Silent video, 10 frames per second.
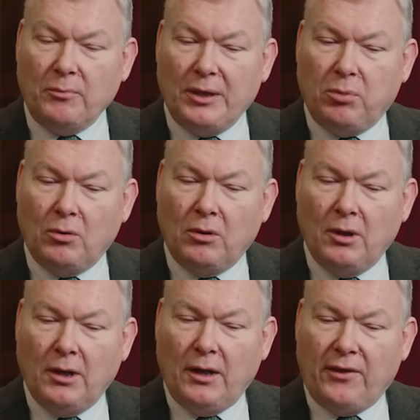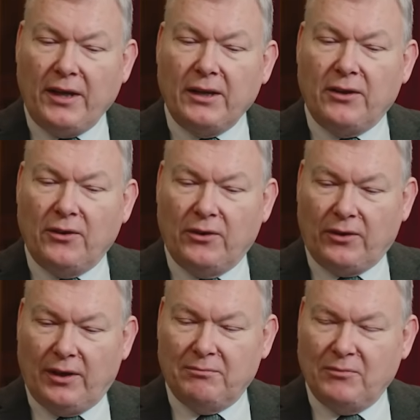People think that there's
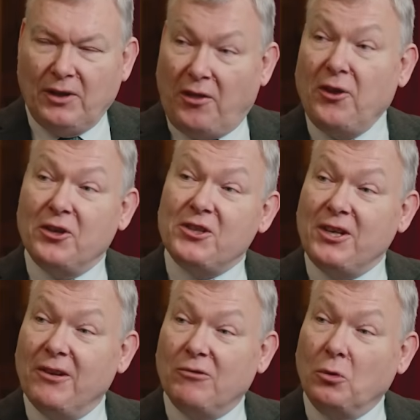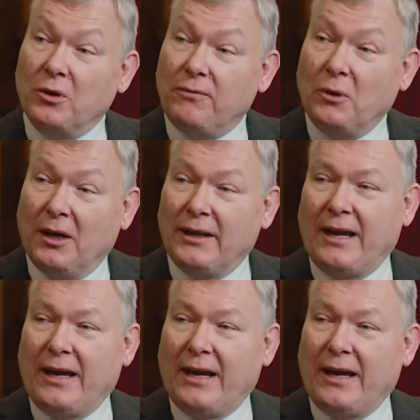a 30-year rule, if you like.